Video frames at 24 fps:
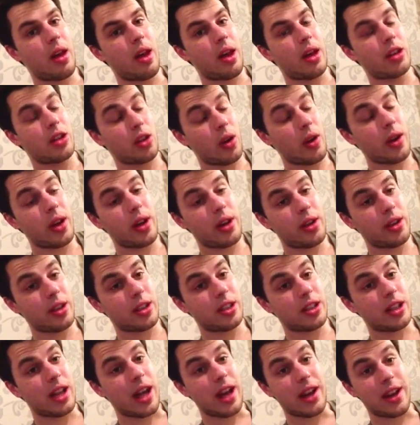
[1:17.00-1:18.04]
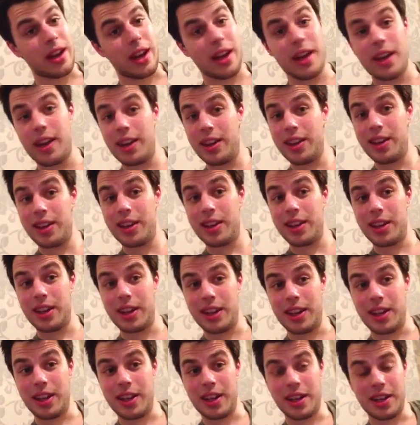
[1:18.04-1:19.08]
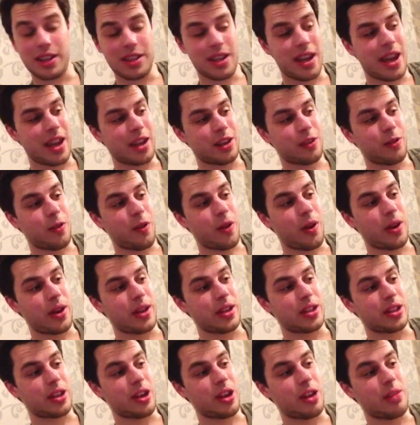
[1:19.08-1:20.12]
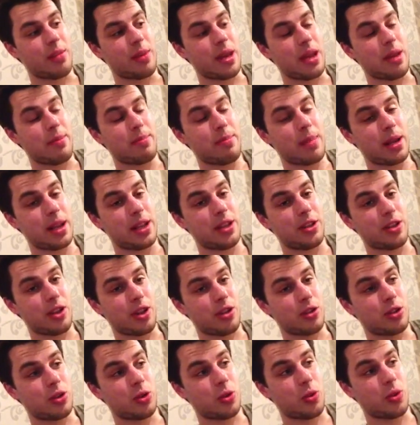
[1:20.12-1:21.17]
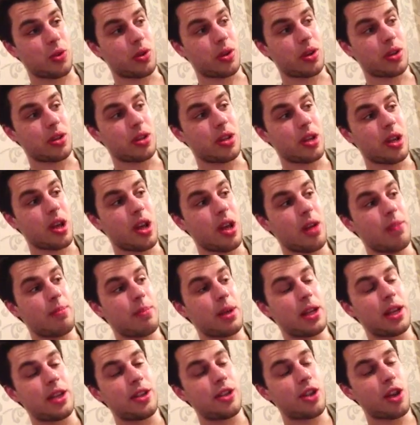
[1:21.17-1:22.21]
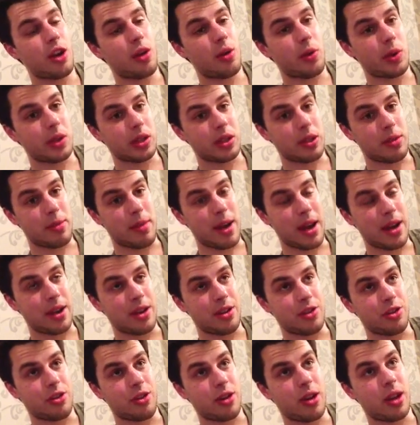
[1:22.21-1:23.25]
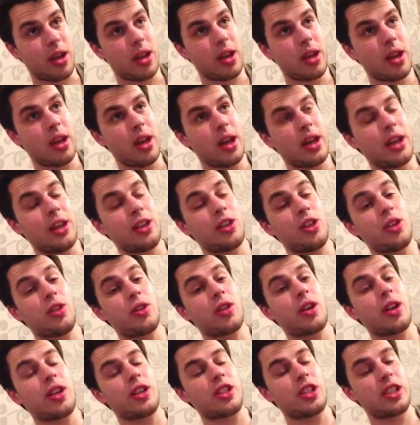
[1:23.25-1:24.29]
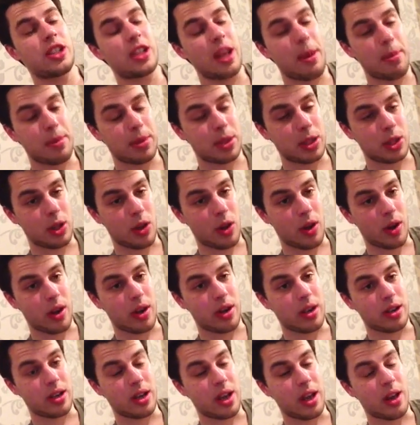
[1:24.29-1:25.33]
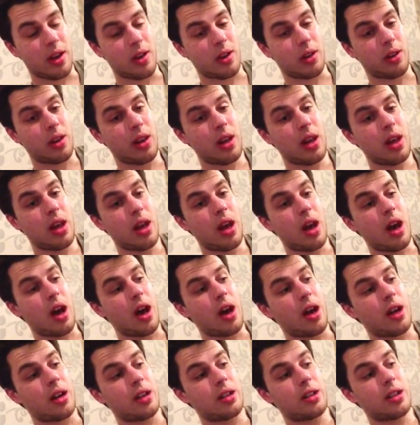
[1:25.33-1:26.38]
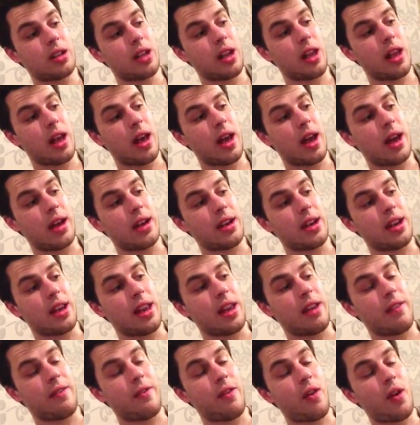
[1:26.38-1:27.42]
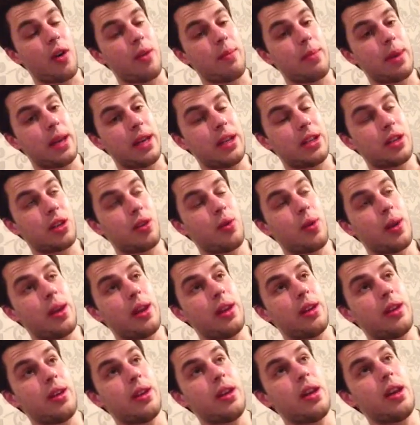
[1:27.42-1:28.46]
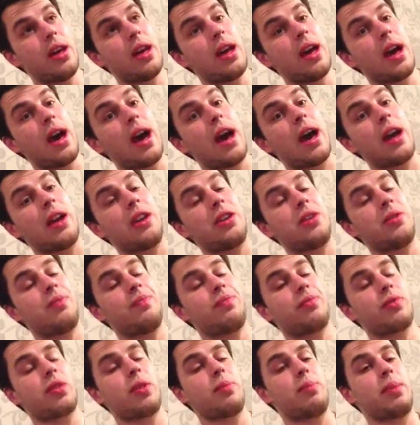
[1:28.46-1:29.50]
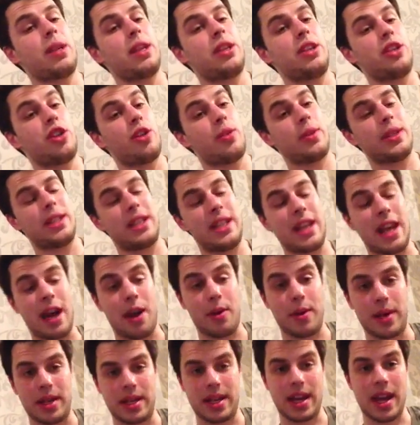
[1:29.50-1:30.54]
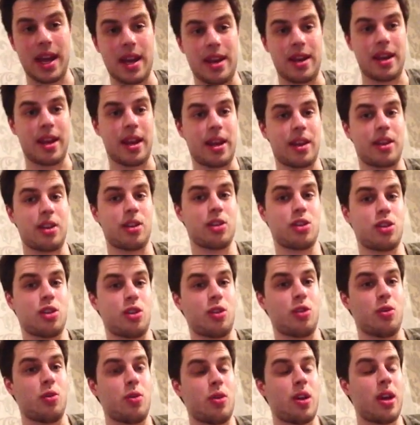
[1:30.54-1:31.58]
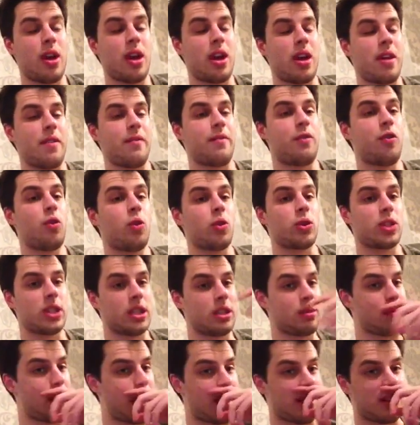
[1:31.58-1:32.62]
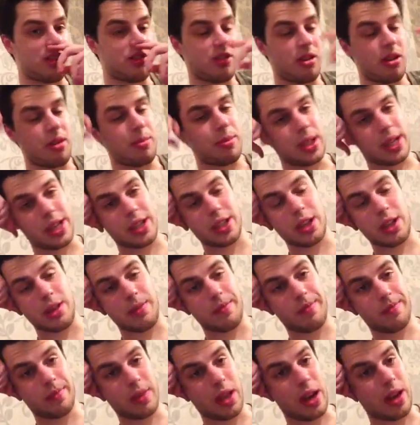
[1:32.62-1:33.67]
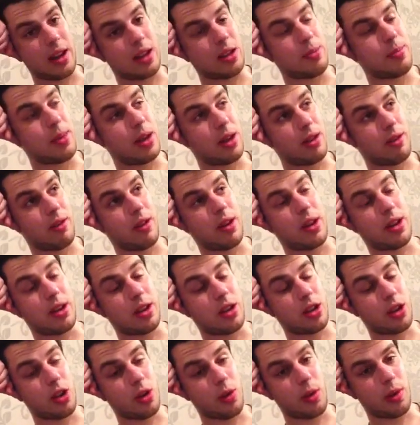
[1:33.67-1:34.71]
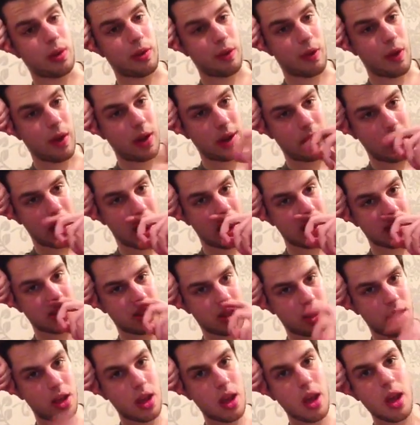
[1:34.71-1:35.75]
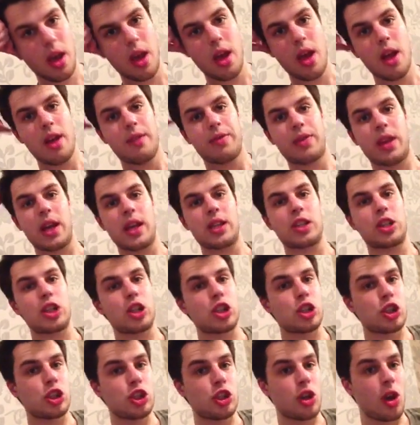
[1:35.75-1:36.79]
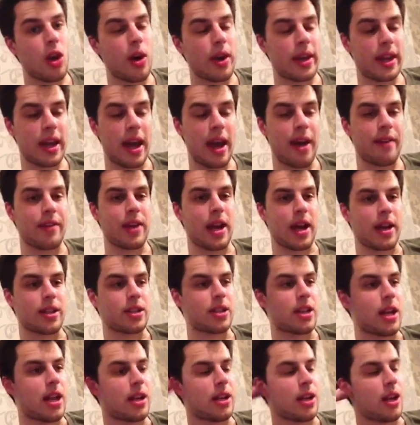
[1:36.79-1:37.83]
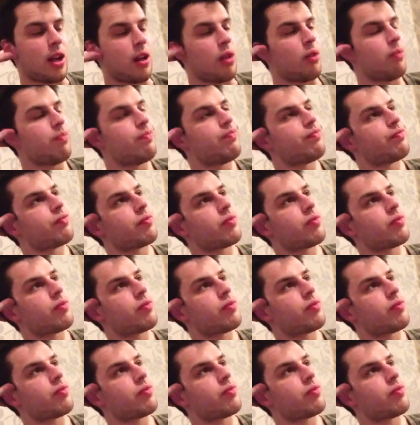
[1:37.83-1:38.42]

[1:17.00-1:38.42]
As I understand it, his next fight is going to be Billy Joe Saunders. Billy Joe was the mandatory. He took a step-aside deal to let Andy Lee fight Peter Quillen, and Billy Joe is now intending to enforce his mandatory position, and it's been agreed the two will fight next. There is a slight caveat to that deal.